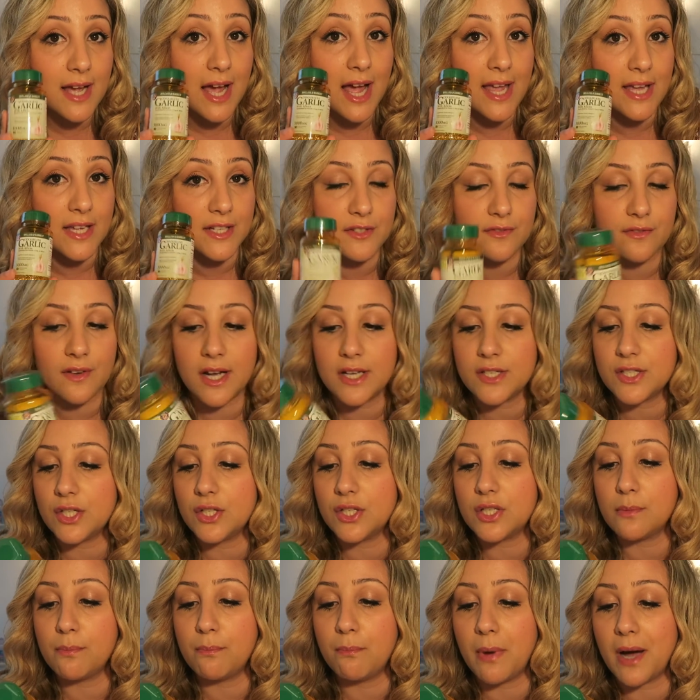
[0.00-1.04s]
I advise you
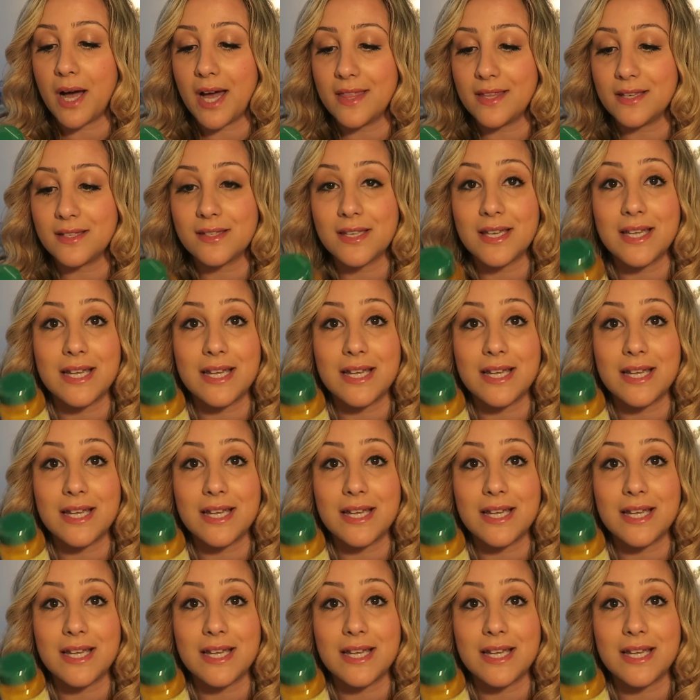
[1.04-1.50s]
to buy this